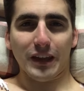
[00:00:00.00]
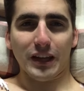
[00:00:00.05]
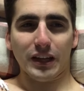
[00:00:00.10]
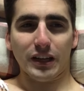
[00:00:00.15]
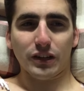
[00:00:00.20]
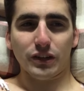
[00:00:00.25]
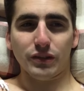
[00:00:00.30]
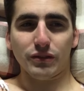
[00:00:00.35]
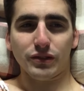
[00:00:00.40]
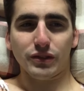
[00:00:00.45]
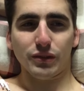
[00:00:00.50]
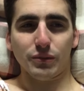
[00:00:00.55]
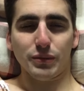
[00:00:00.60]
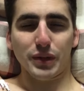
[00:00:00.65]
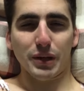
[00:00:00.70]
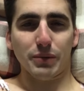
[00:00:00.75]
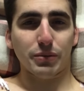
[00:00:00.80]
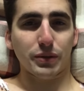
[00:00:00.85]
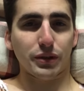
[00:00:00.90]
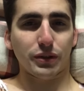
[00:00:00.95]
I don't know if it's from the
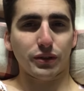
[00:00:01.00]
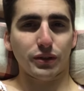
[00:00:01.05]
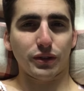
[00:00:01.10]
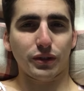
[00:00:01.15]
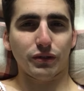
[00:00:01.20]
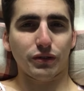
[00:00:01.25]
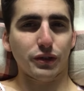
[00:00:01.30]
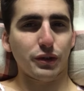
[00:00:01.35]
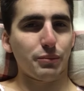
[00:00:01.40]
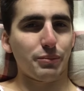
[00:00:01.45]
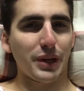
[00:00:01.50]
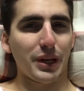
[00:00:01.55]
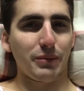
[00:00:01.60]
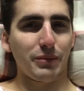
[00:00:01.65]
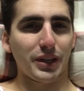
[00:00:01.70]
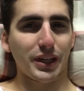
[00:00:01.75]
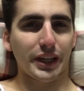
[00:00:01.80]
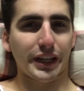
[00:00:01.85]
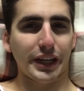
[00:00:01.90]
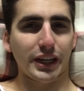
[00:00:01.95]
epidural or from the pain
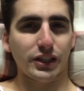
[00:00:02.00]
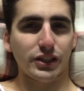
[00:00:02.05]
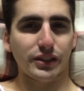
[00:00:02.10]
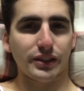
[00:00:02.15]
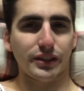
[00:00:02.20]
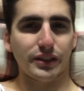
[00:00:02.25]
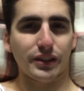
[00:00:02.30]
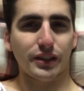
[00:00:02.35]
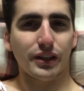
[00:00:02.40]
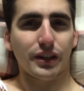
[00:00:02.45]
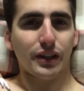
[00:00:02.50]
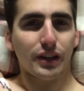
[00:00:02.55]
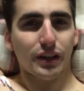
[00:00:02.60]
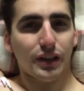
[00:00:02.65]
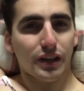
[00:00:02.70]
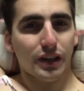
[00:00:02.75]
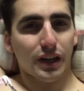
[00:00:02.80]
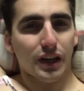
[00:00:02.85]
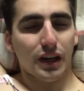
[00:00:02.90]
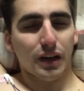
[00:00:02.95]
medication.
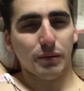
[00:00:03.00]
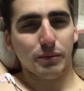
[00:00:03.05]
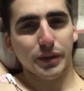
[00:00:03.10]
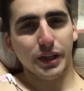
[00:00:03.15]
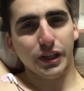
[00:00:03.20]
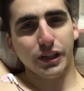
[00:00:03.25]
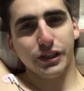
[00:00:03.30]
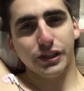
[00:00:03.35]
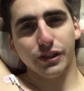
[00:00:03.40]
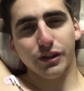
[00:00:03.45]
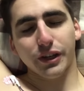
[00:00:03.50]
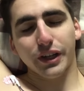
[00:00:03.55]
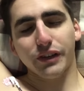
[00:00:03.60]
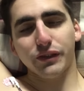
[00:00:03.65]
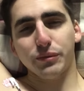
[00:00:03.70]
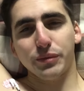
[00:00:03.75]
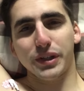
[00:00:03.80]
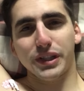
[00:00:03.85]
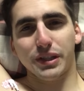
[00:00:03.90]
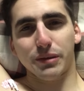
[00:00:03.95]
They just started
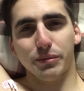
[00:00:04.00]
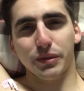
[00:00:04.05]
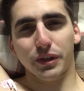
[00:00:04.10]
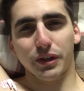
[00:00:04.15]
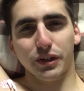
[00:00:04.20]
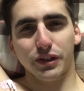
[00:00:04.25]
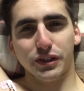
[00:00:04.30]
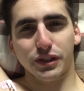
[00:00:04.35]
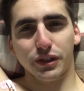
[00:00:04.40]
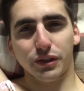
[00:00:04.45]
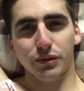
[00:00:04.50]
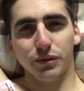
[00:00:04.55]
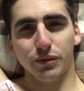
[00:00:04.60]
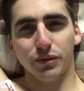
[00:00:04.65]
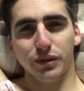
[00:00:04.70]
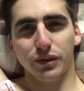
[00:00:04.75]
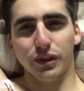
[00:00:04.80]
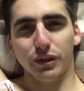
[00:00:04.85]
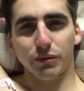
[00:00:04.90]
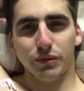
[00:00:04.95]
giving me something also
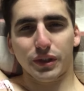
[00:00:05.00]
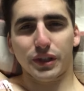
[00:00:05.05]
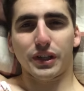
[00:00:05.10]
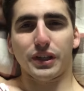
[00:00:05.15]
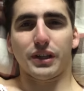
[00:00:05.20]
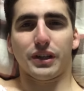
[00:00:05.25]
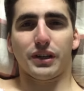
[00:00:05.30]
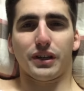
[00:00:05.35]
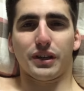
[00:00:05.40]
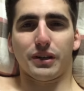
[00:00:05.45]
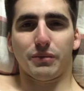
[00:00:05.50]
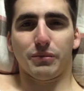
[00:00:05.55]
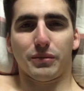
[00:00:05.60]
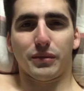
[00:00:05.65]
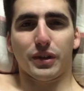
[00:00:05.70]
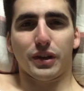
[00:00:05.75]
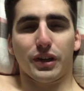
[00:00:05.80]
along with so